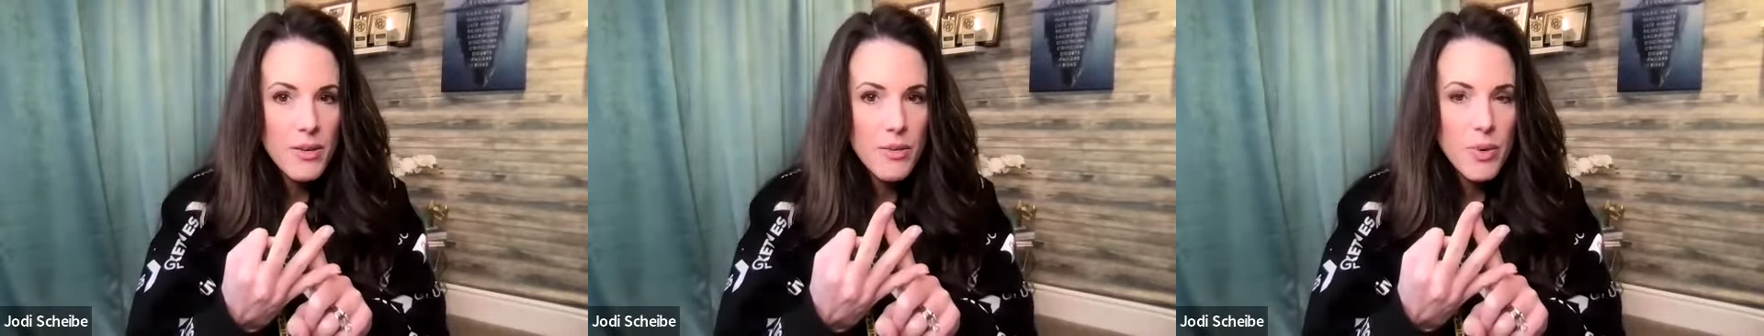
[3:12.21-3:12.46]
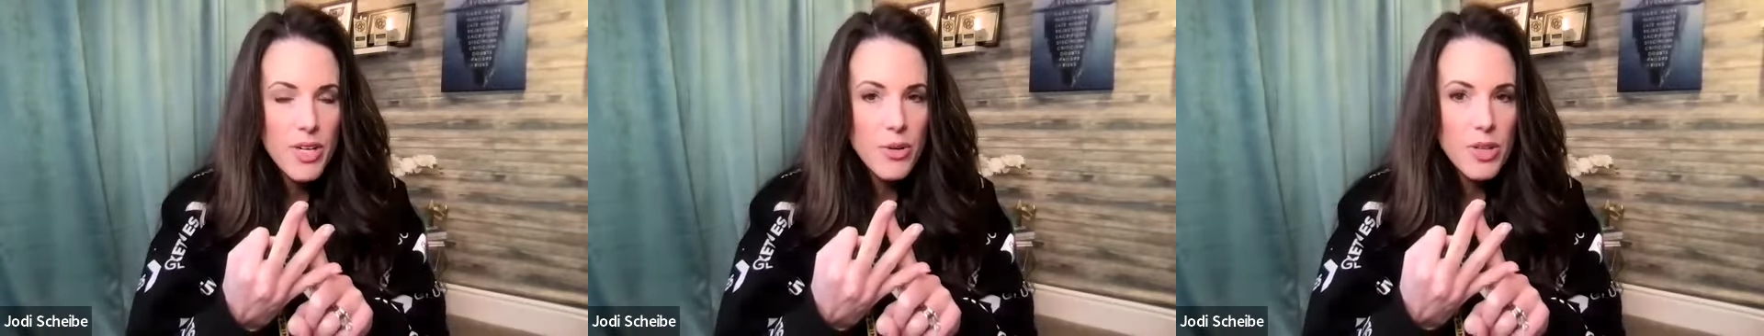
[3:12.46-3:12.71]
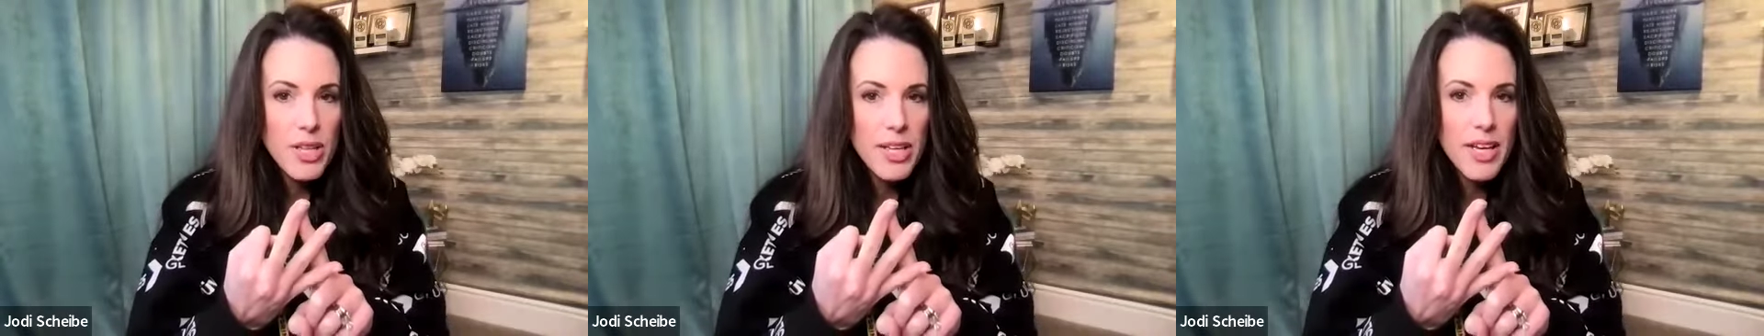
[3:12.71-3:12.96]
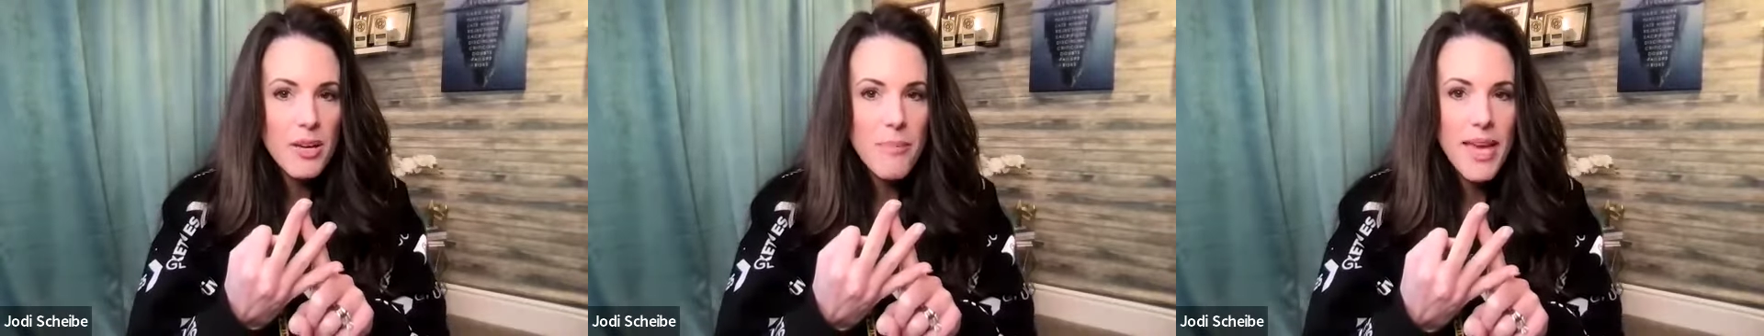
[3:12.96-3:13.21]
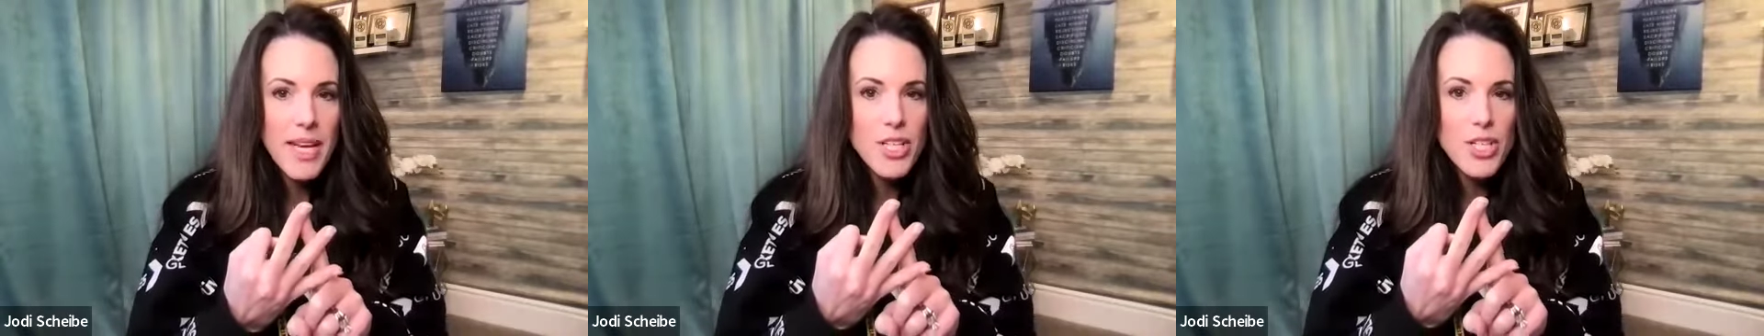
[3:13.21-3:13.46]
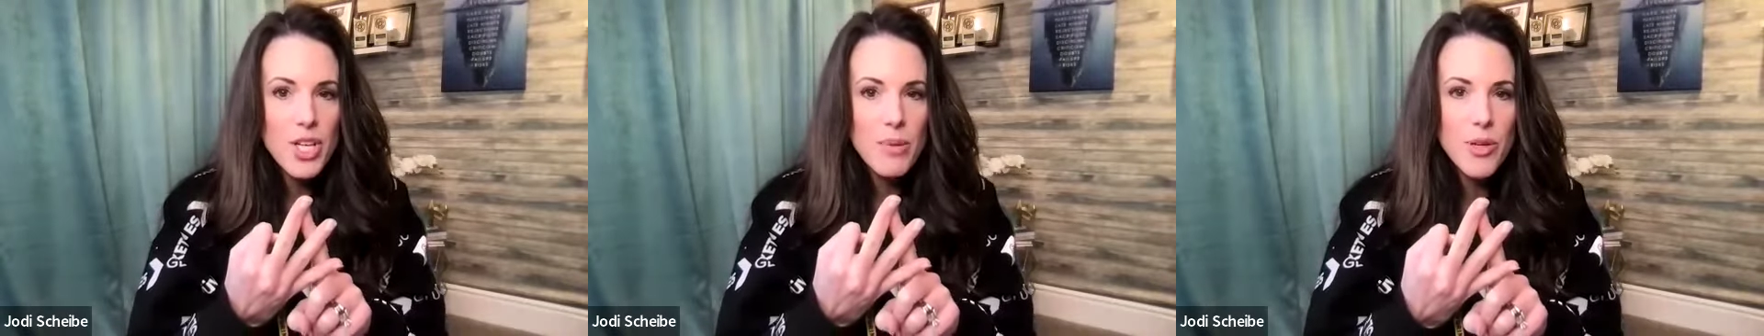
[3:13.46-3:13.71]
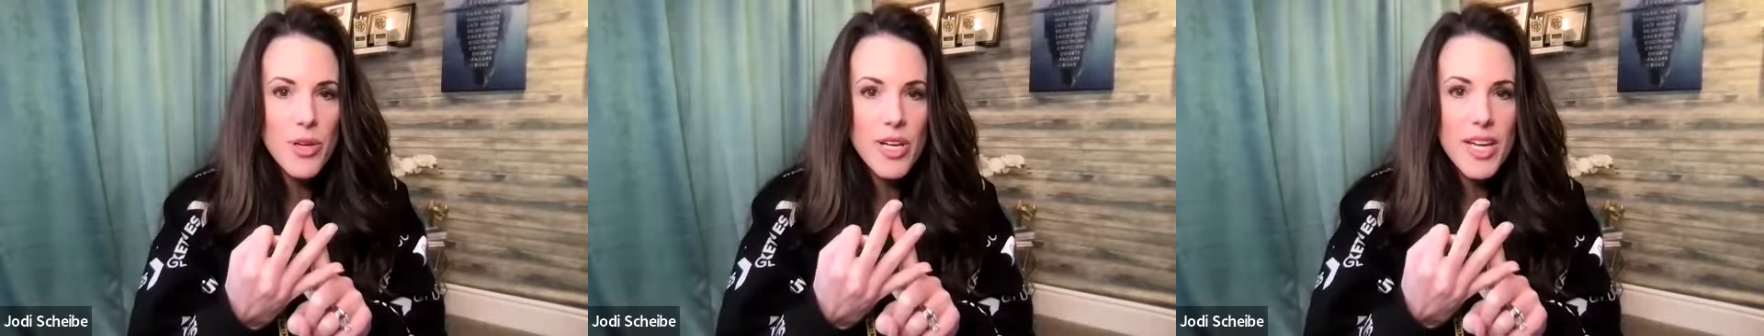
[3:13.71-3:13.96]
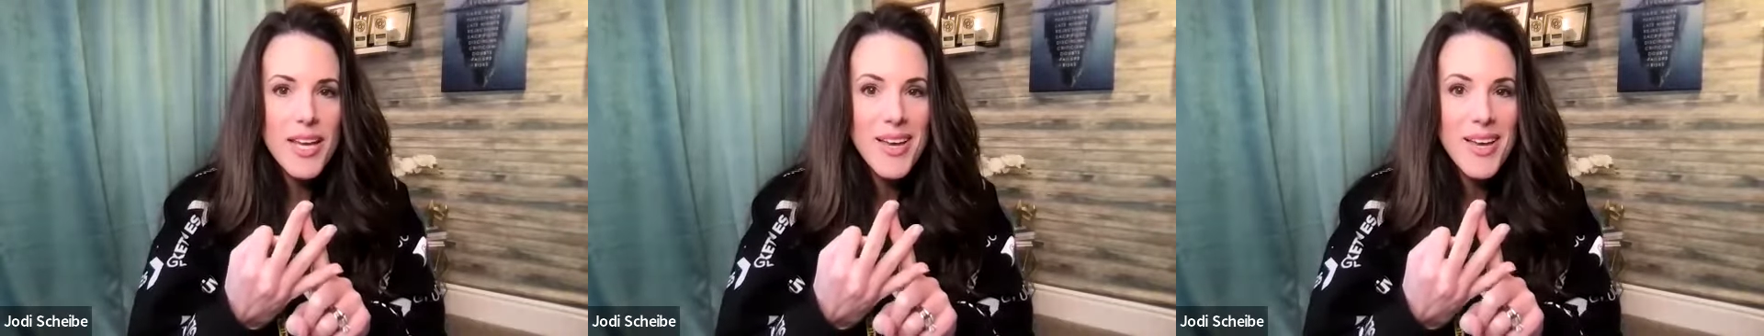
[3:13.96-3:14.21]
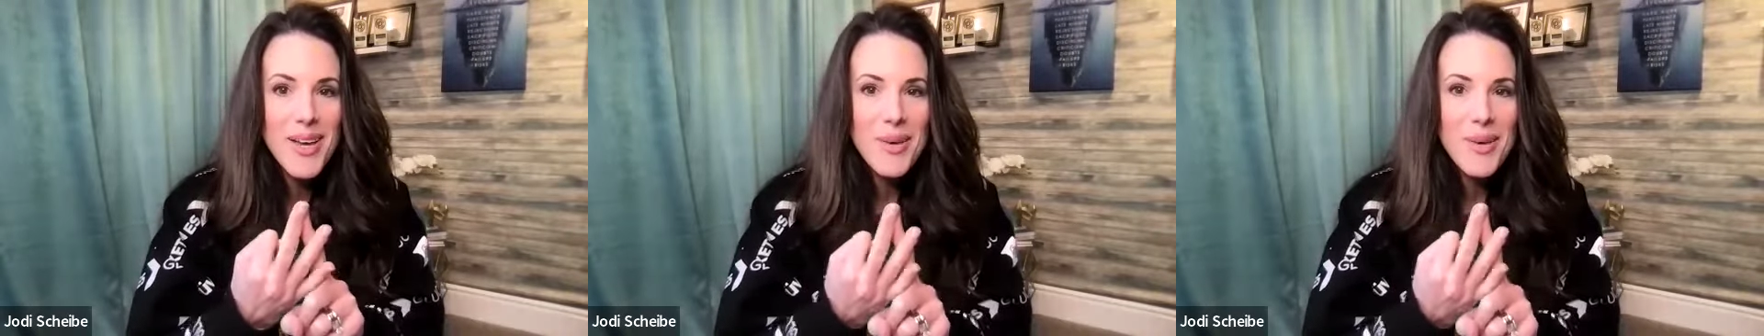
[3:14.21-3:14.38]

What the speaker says: when you click on manage community,